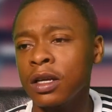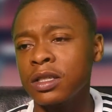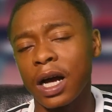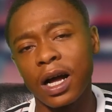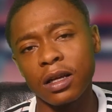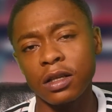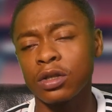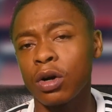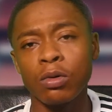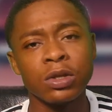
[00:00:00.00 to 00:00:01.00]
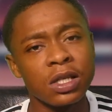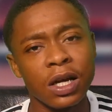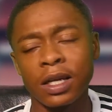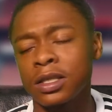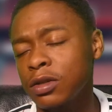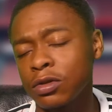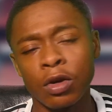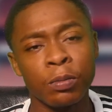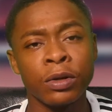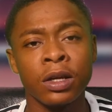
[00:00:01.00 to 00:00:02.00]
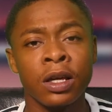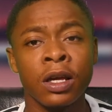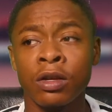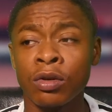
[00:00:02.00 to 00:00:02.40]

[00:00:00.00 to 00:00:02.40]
His goal is the icing on top of the cake.